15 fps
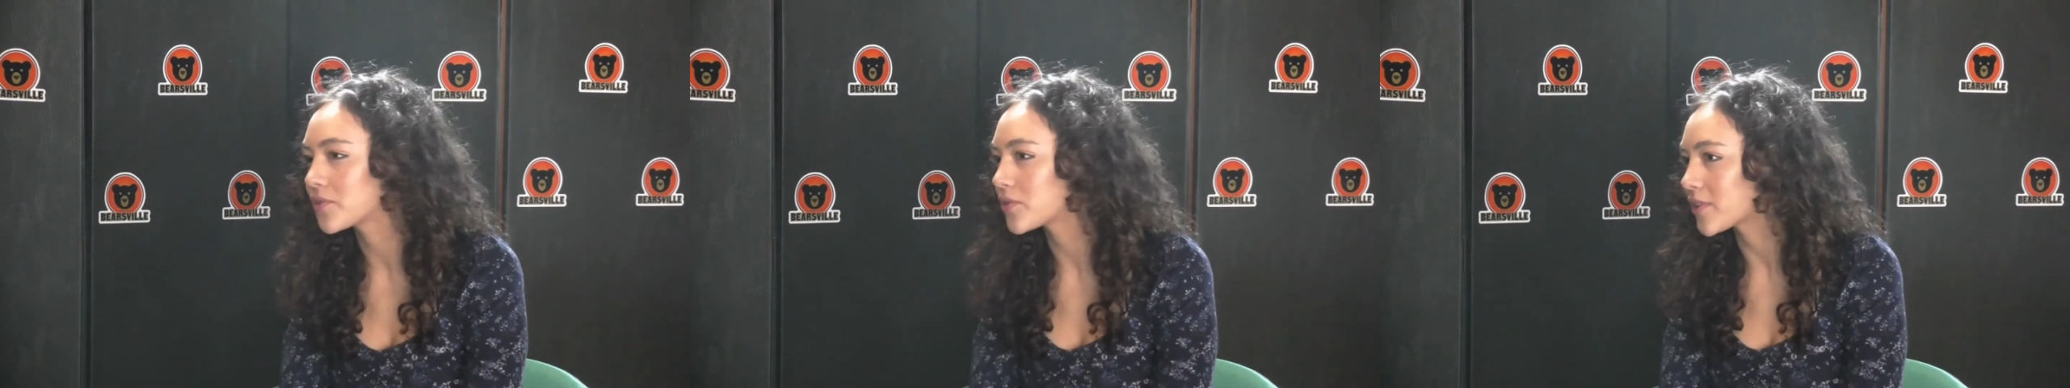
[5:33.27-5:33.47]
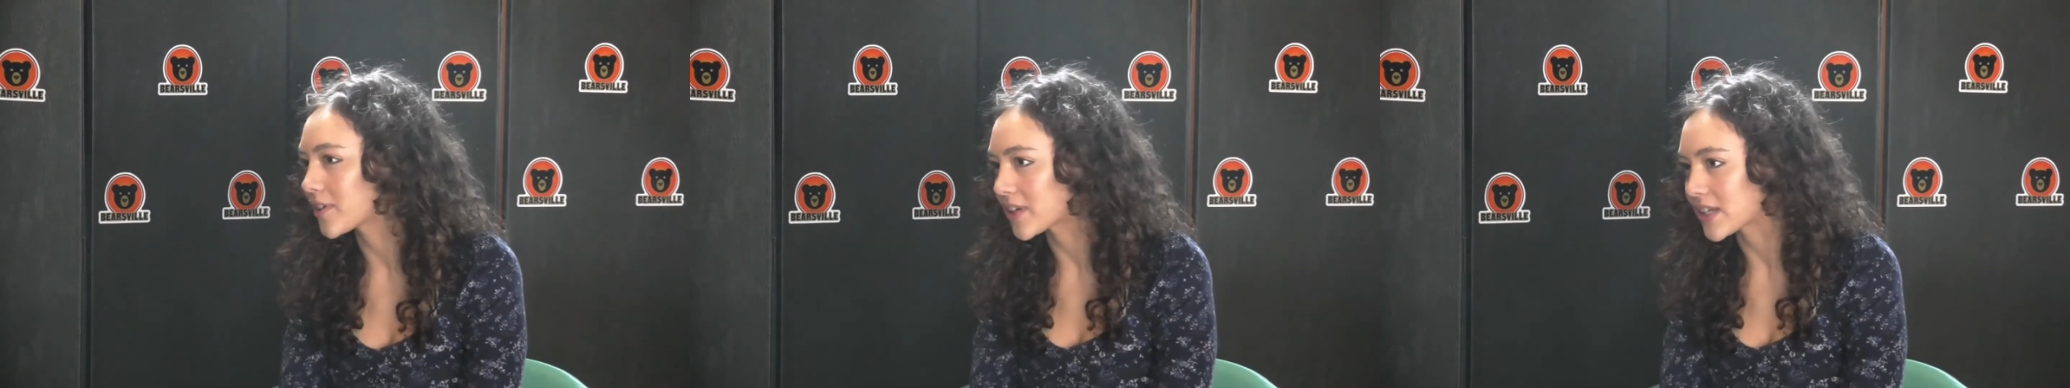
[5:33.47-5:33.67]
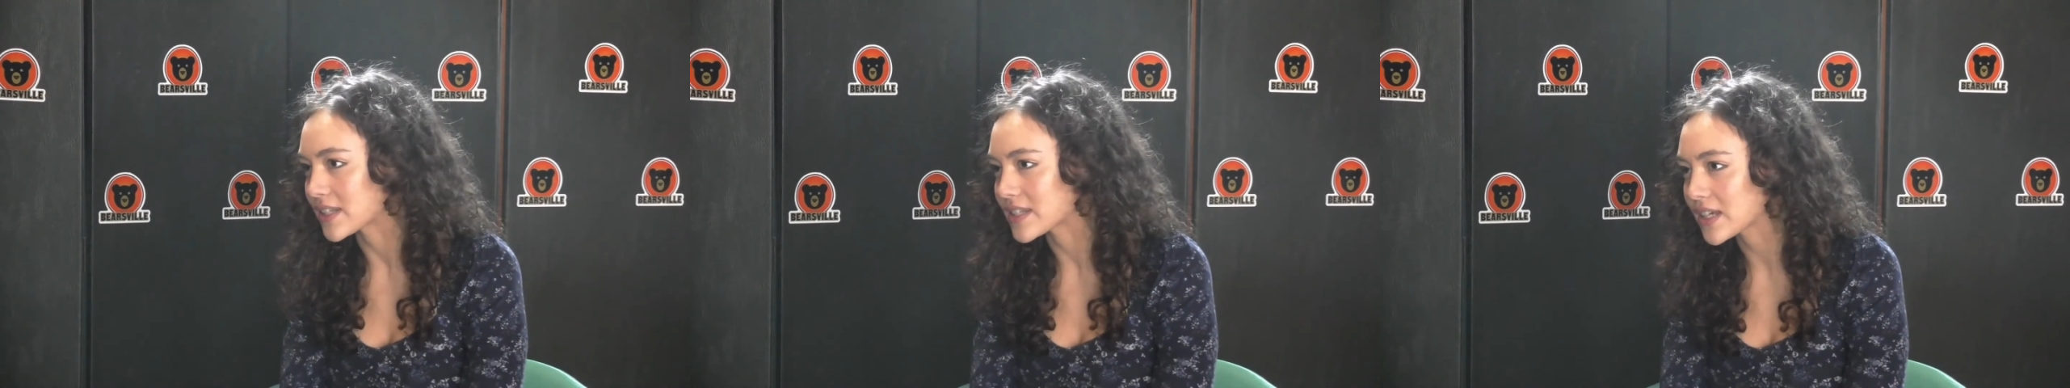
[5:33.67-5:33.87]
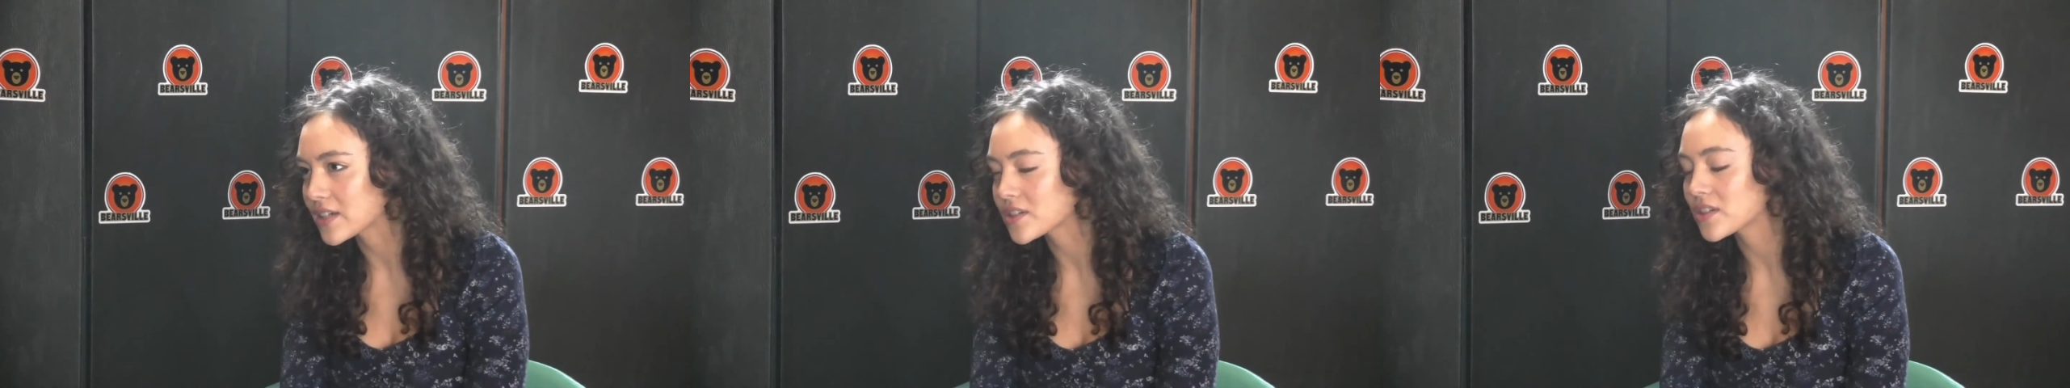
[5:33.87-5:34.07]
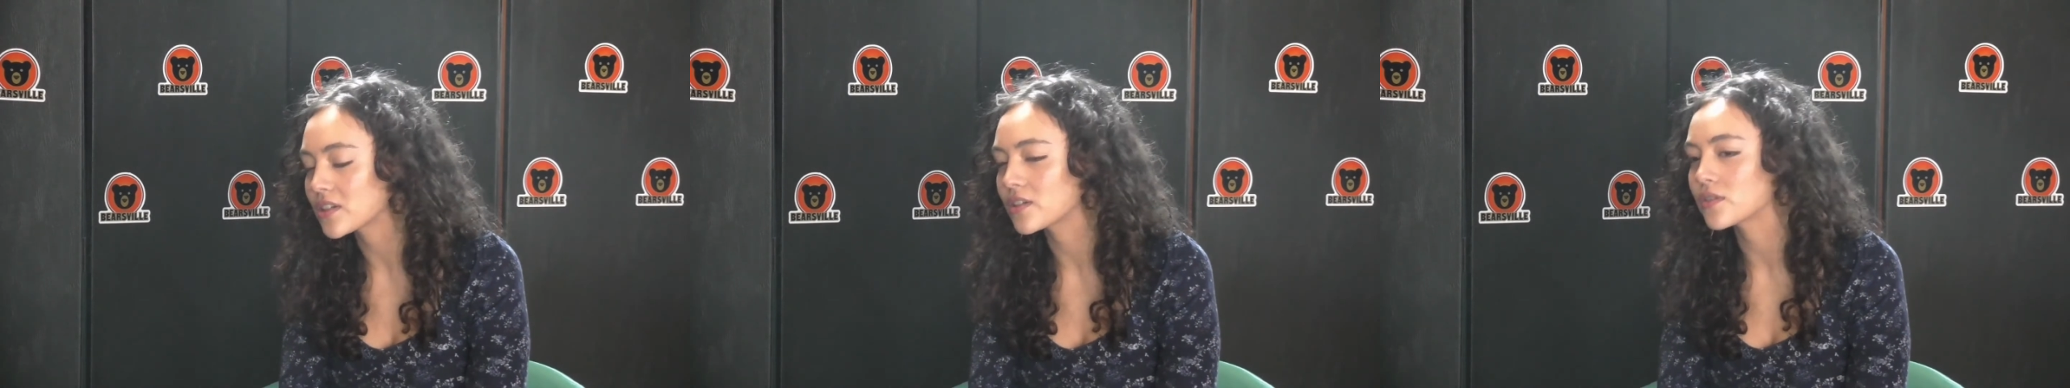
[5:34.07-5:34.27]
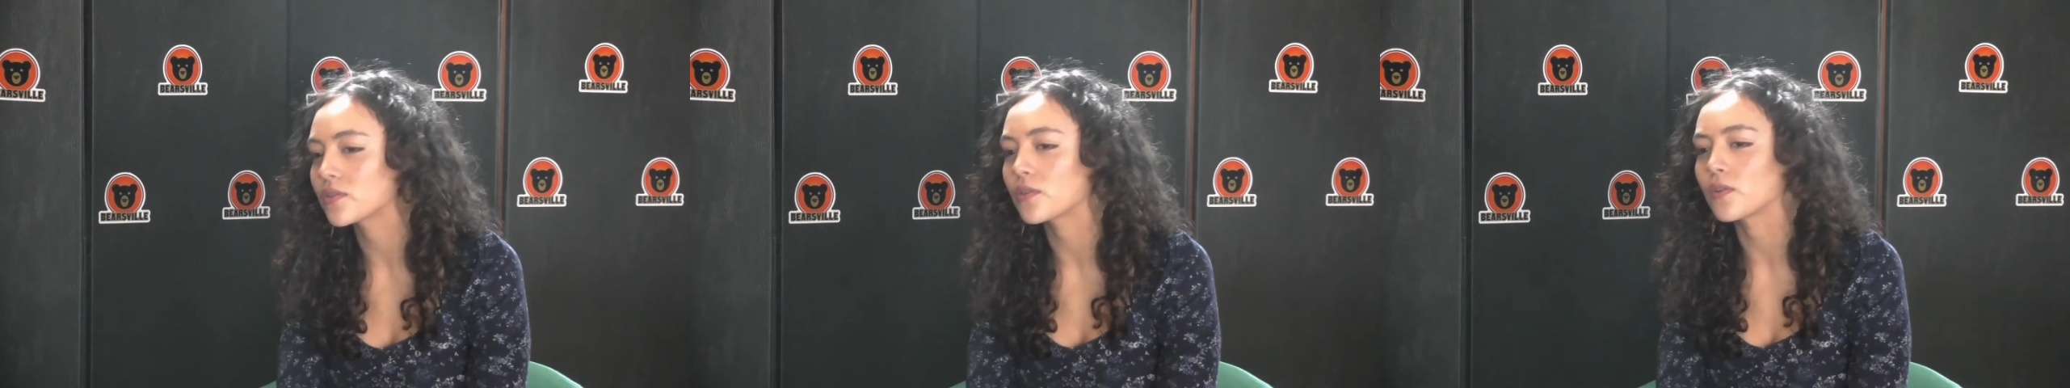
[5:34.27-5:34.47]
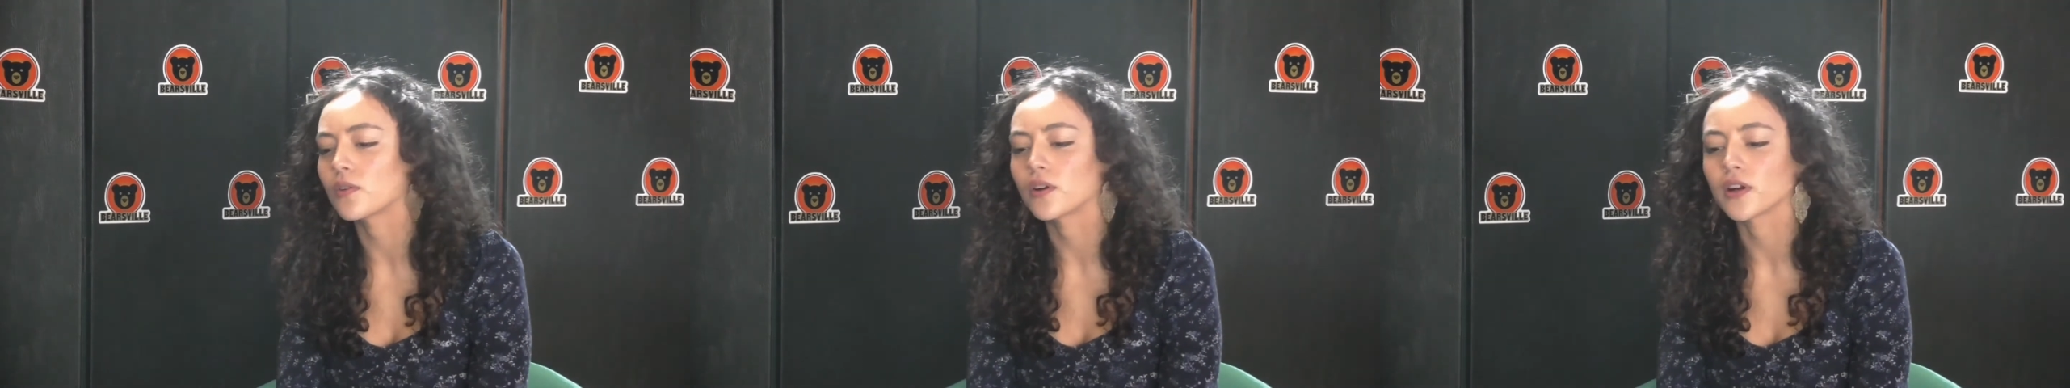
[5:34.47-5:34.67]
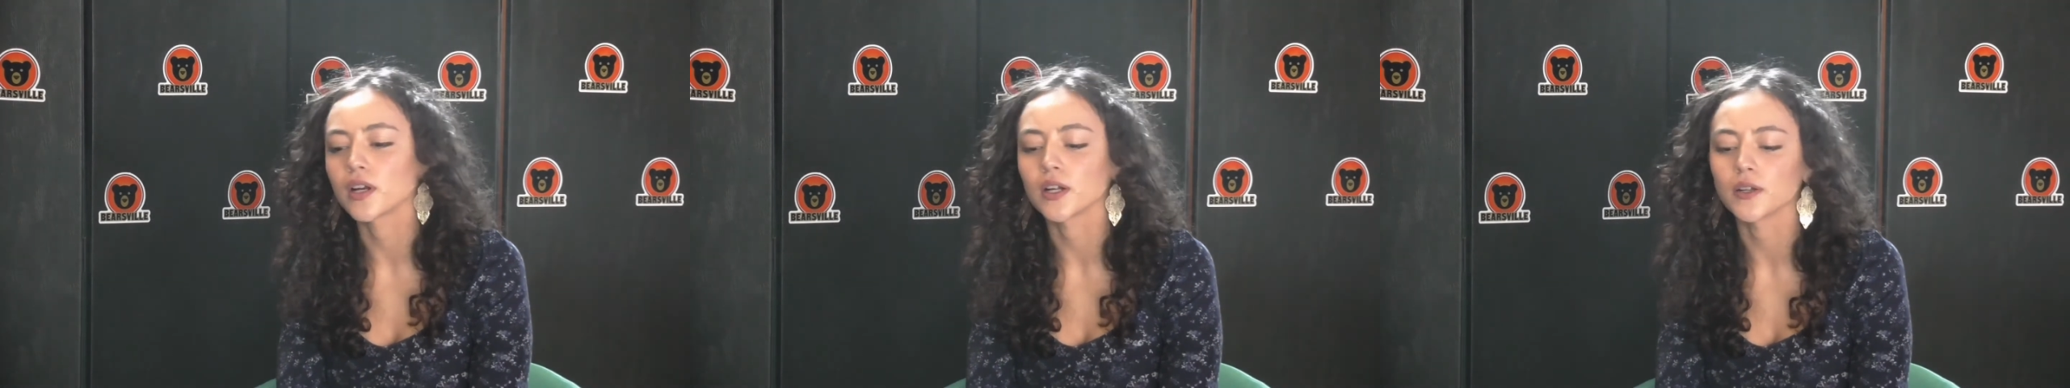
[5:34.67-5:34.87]
organization
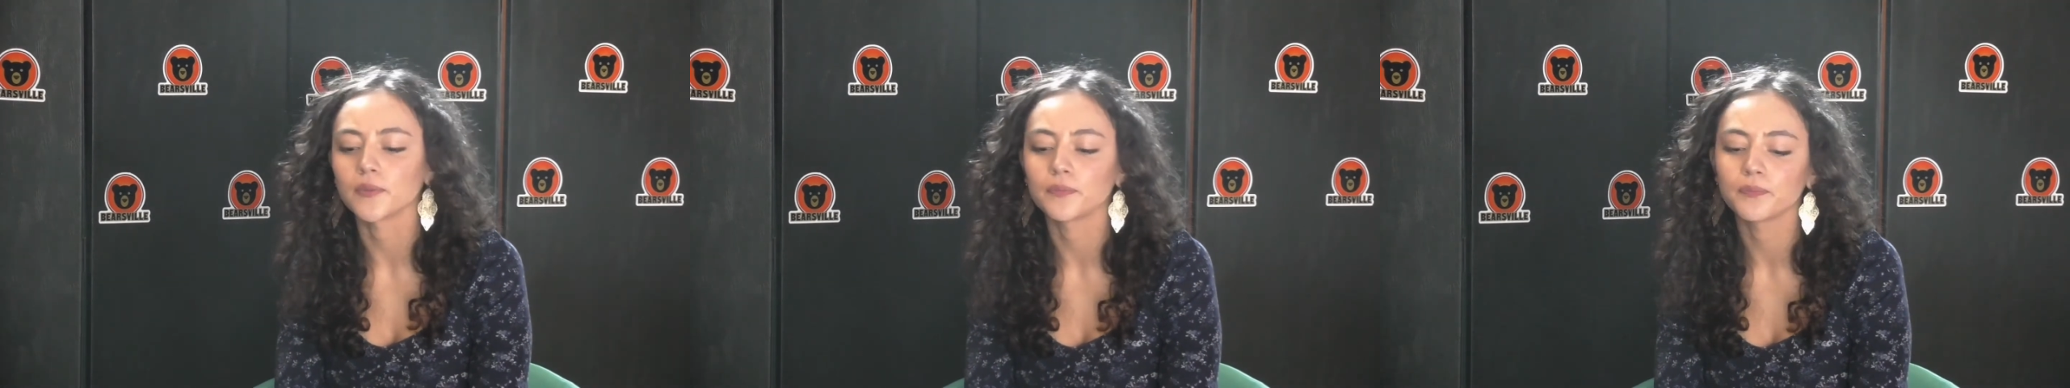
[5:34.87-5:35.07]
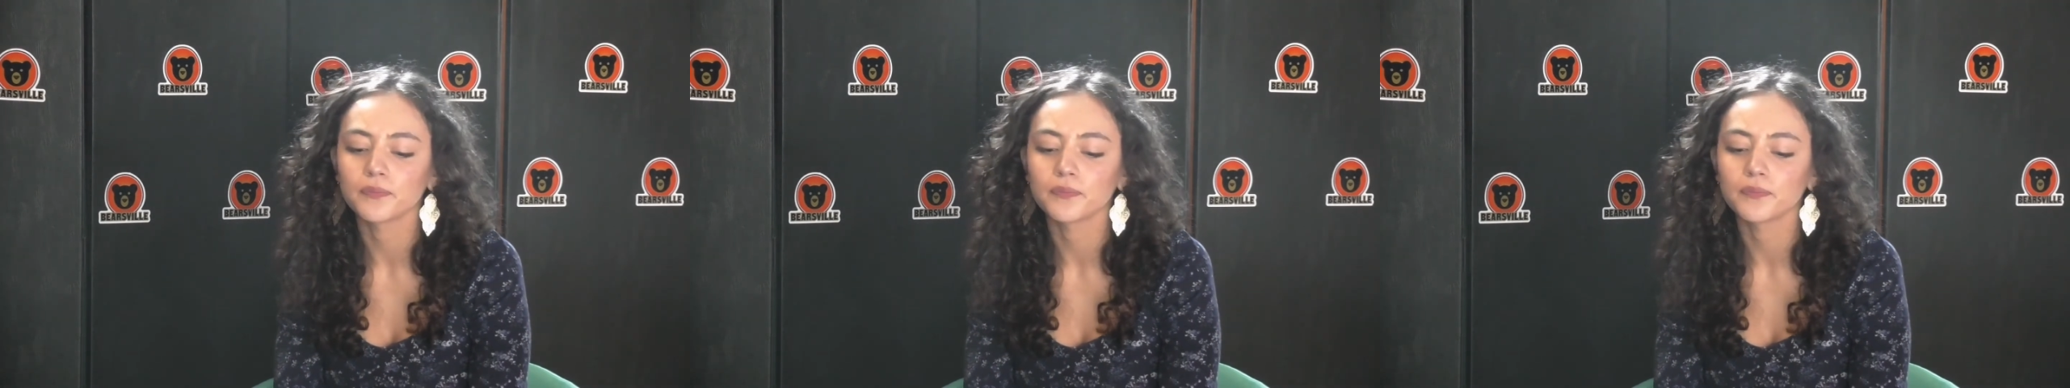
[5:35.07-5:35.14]
or